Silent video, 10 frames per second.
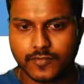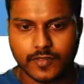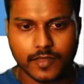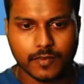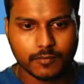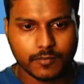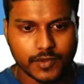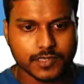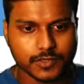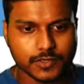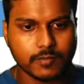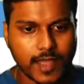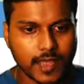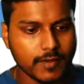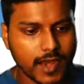Please use
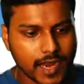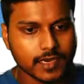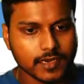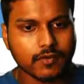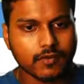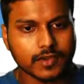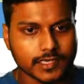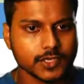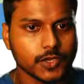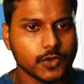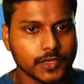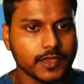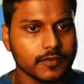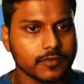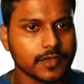black color for text. Okay, okay,
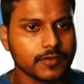fine.